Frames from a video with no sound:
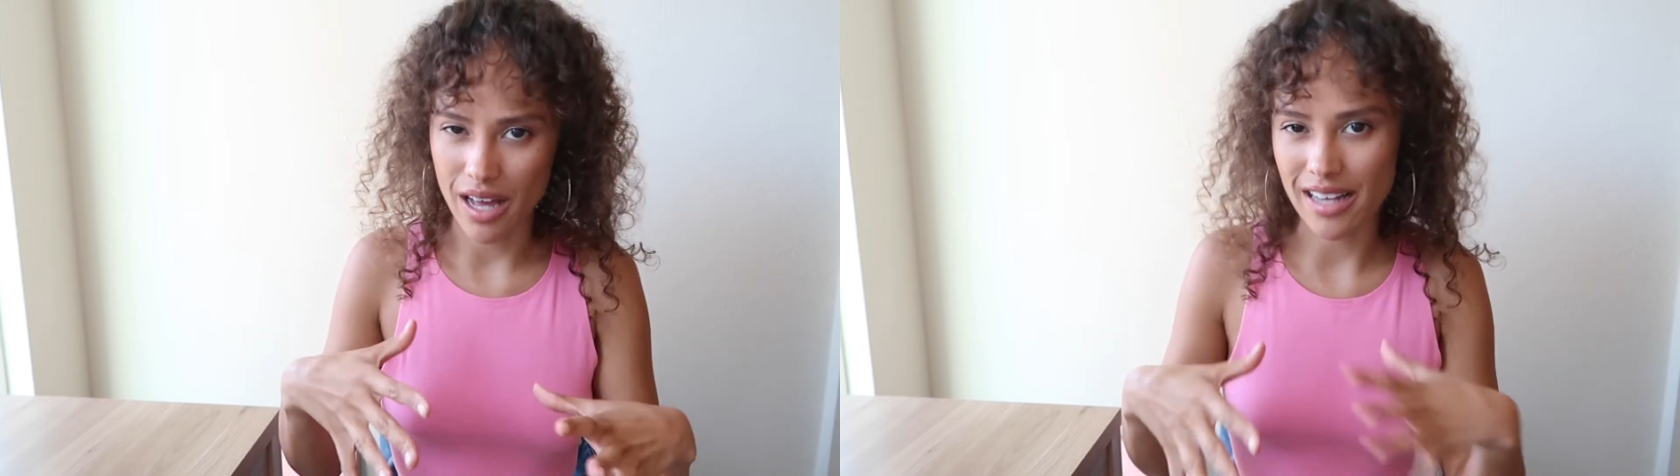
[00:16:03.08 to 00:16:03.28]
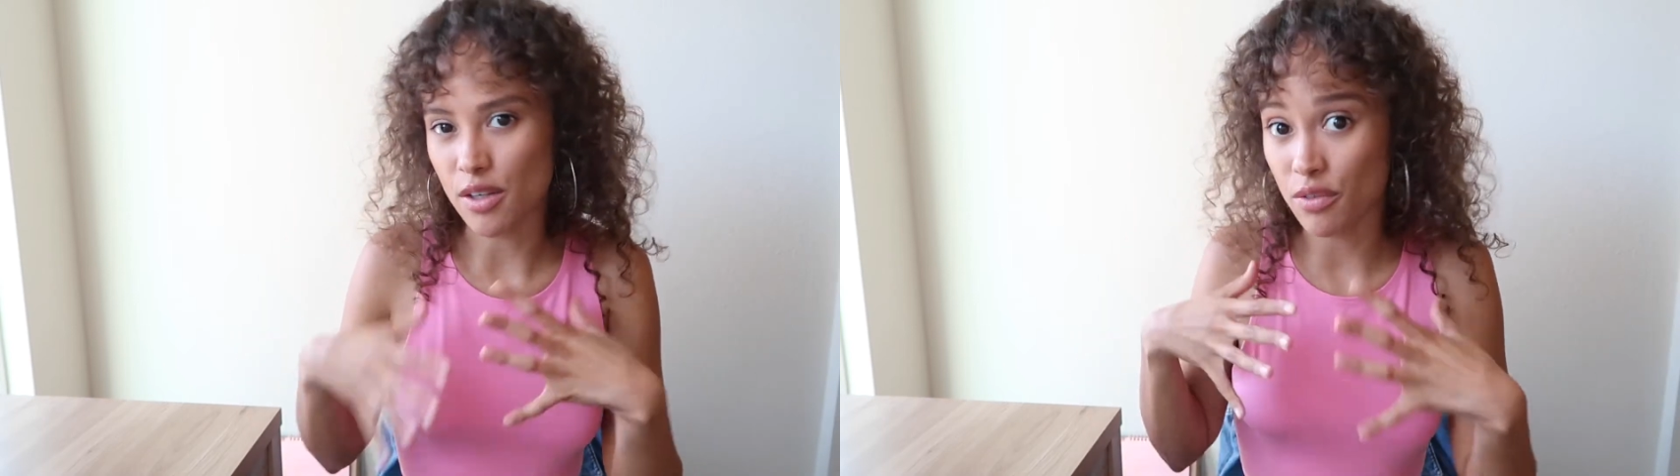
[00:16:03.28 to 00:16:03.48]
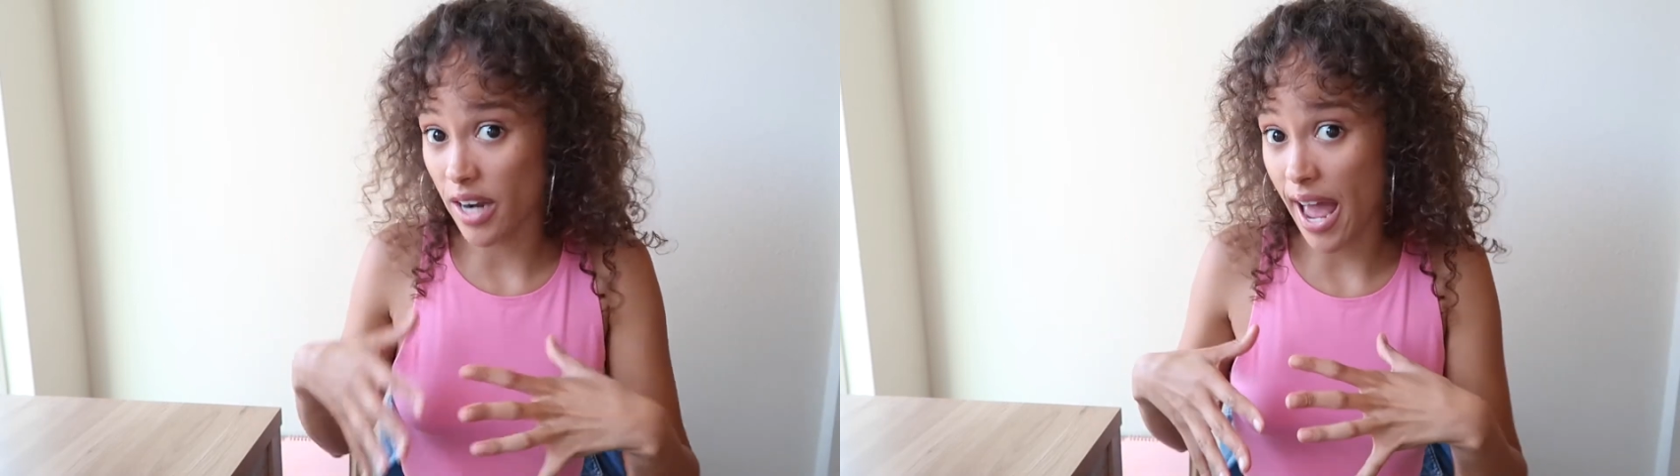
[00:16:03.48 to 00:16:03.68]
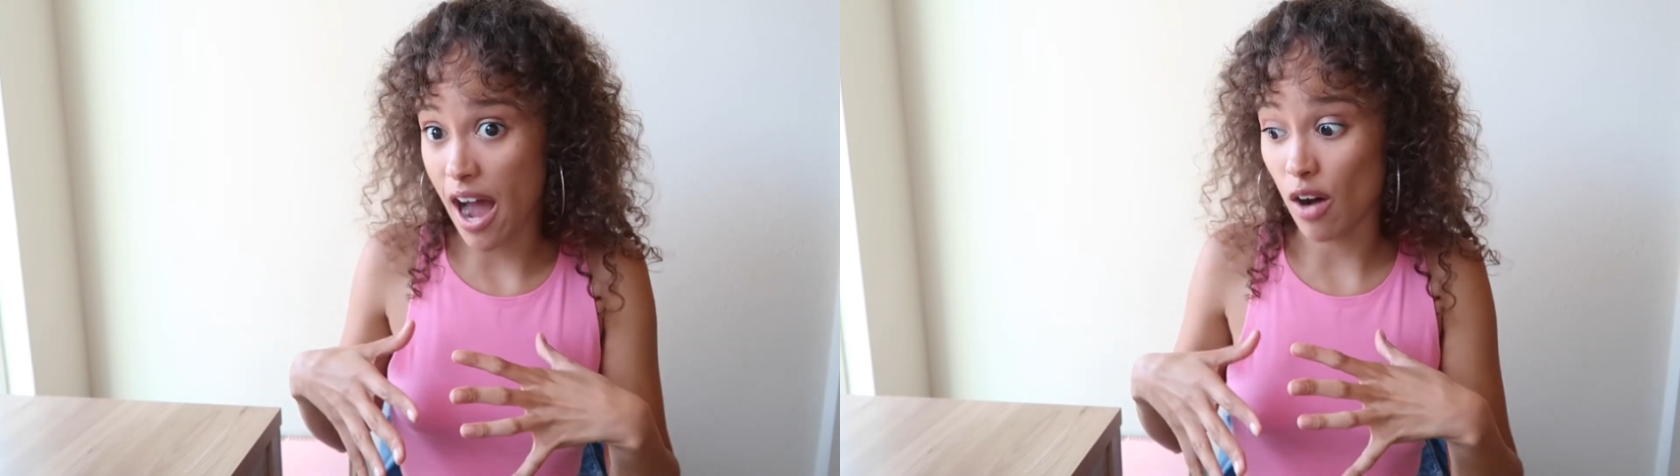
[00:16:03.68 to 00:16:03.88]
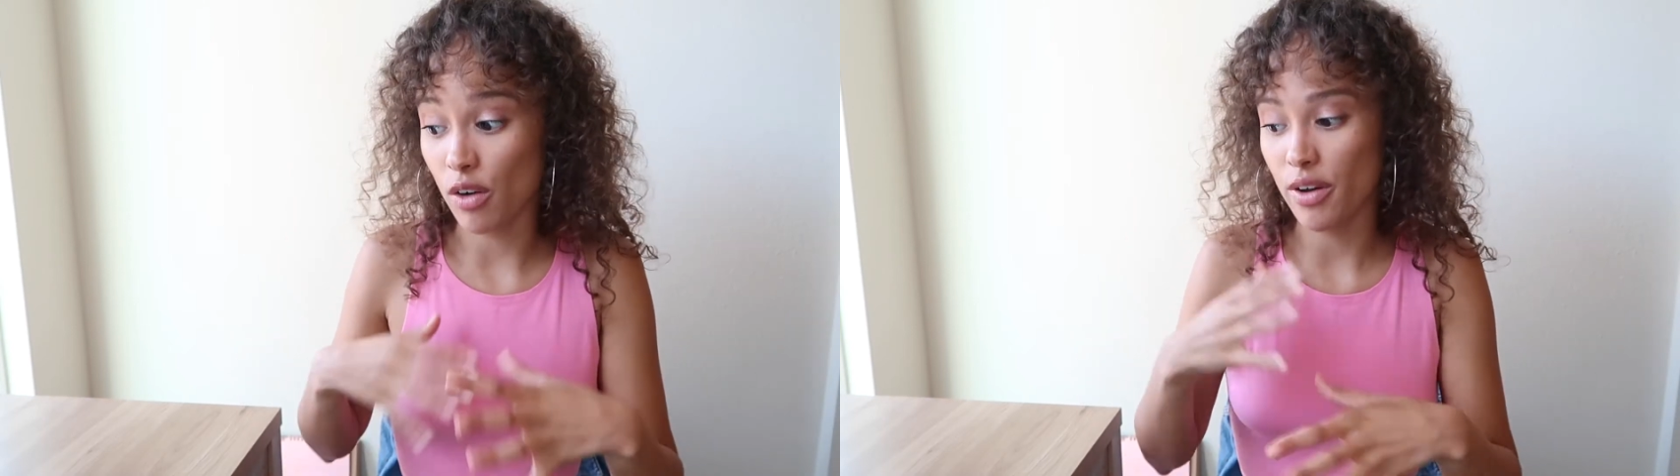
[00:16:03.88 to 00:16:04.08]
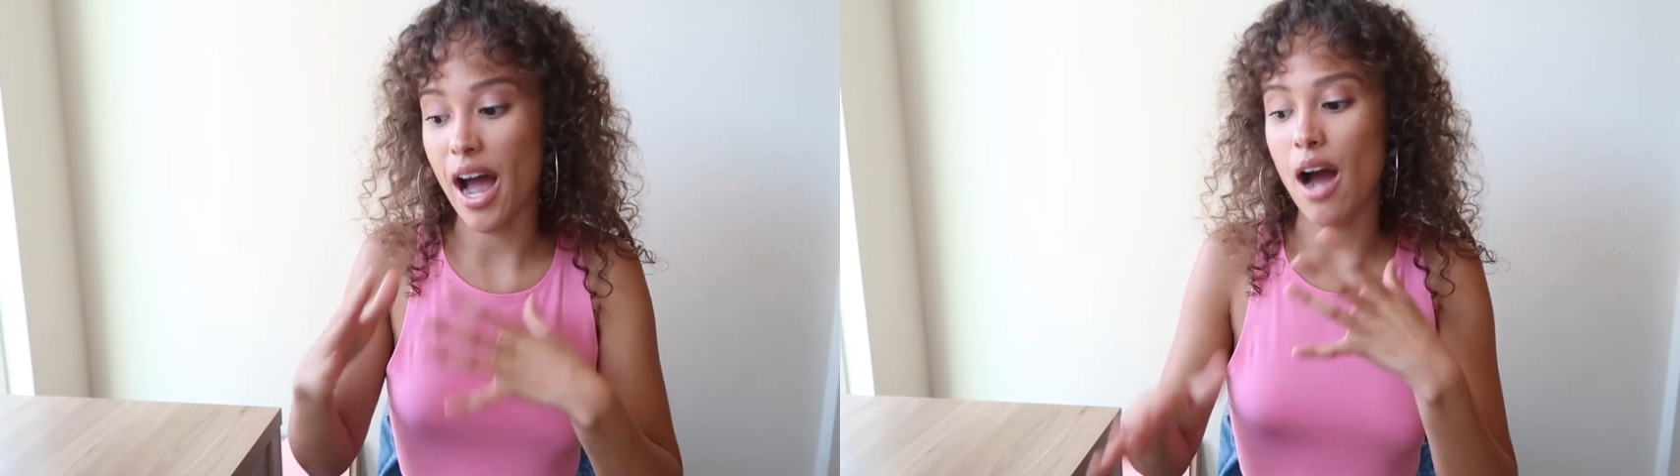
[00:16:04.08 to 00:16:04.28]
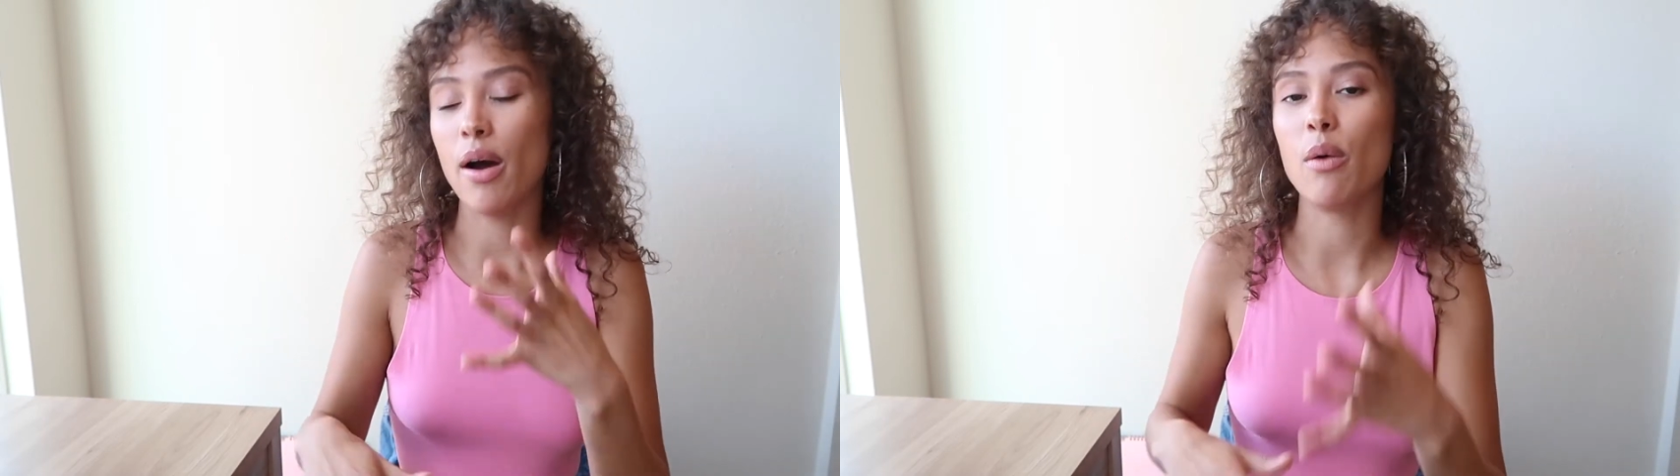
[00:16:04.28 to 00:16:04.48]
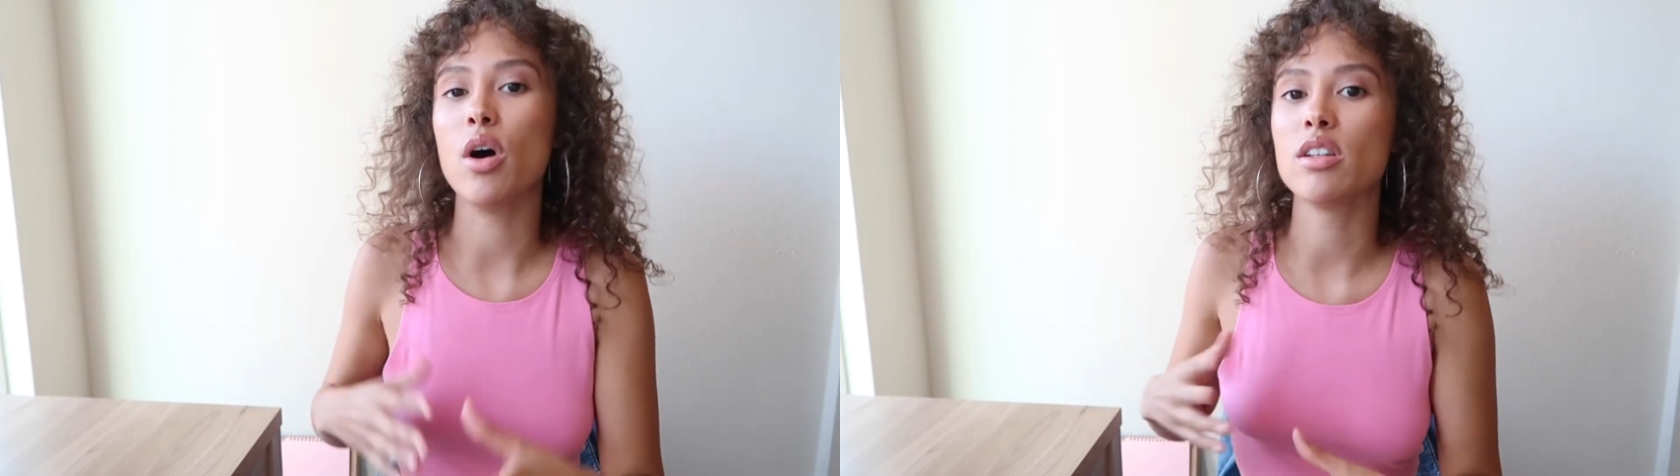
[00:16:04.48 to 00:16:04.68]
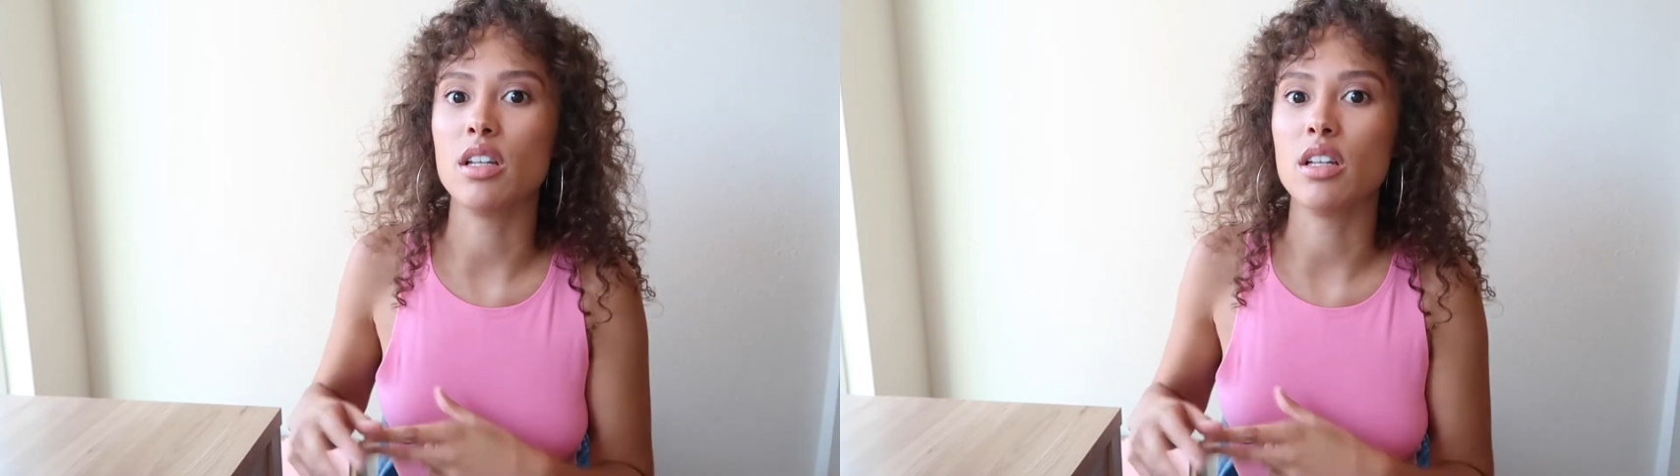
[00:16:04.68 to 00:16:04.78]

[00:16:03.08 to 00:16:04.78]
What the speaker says: as of now of how I want